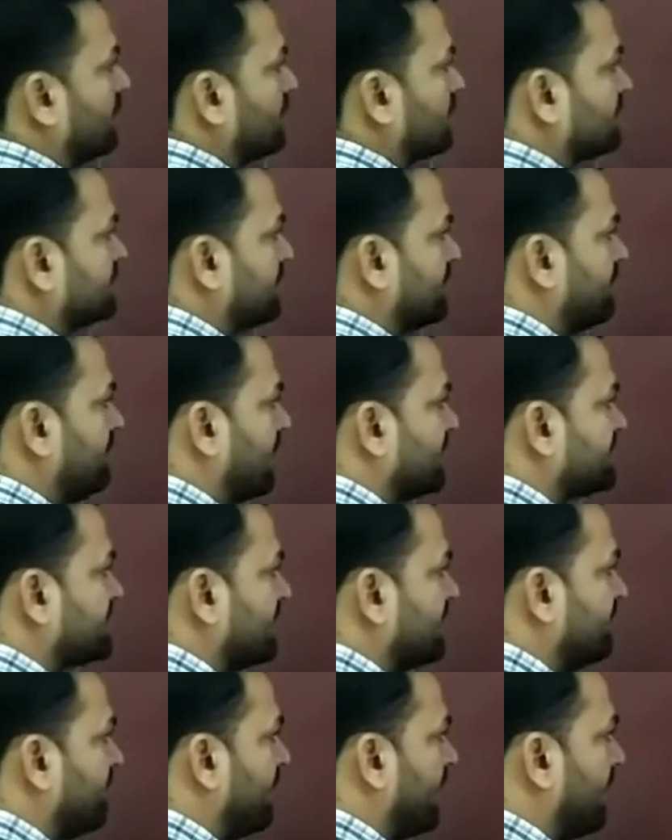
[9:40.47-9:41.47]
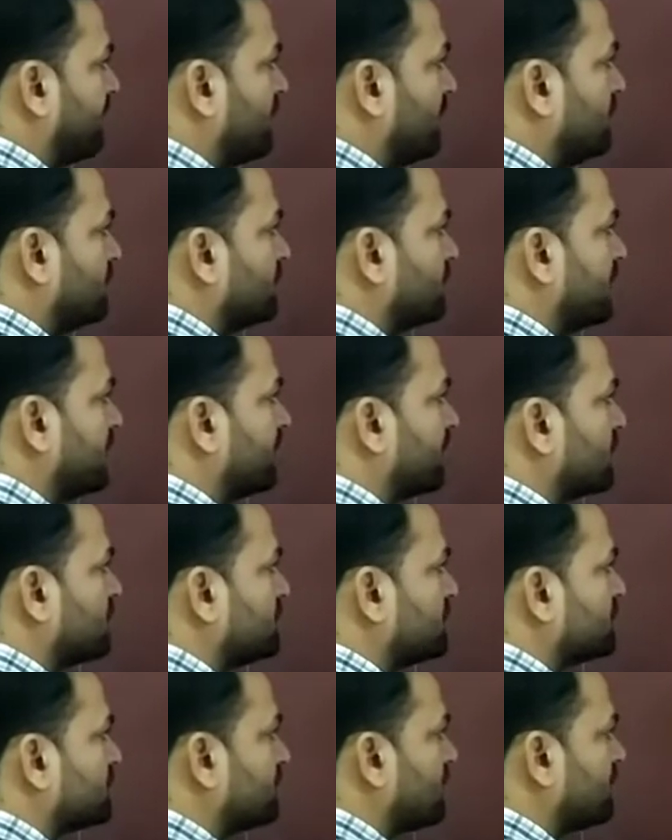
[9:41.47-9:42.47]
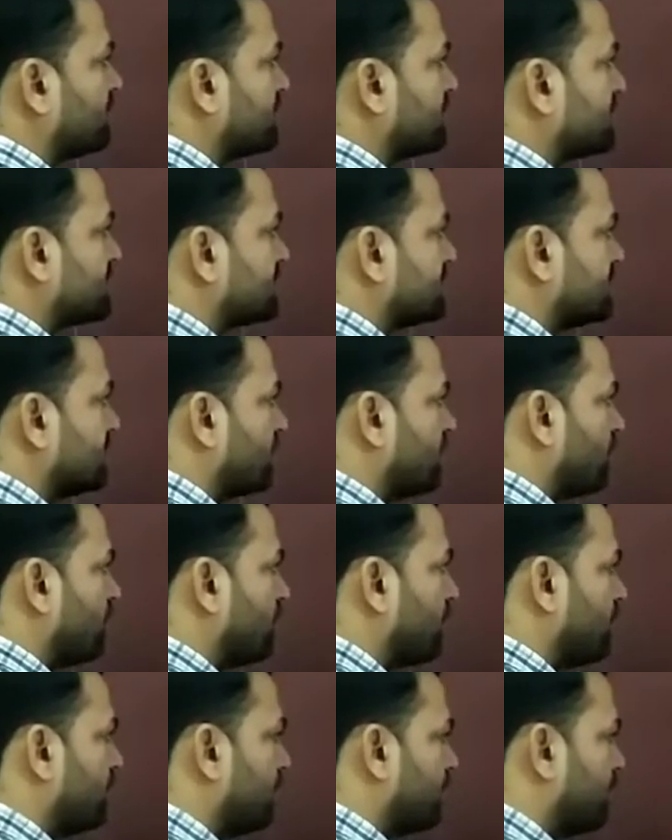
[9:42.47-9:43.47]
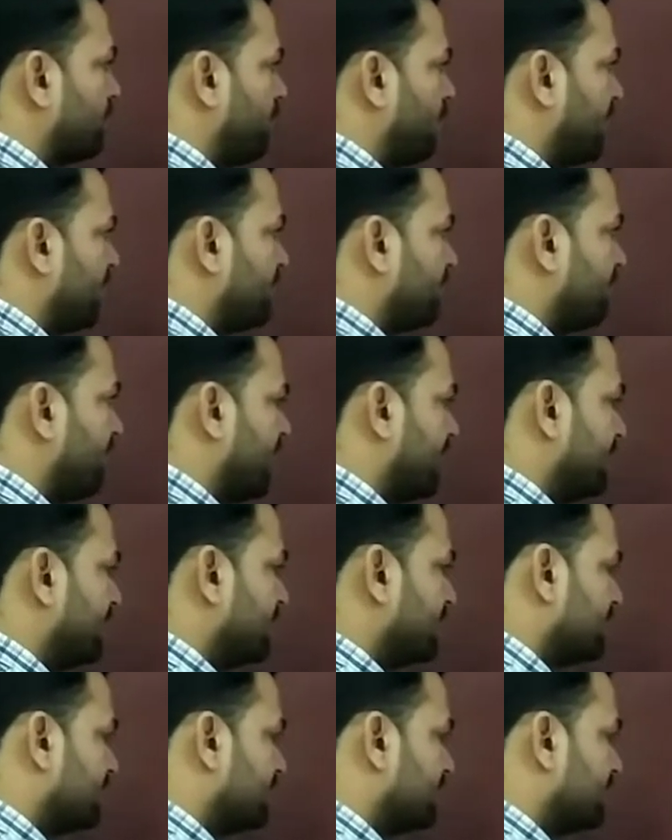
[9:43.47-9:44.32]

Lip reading: step by step I am going to take projection of this point 1,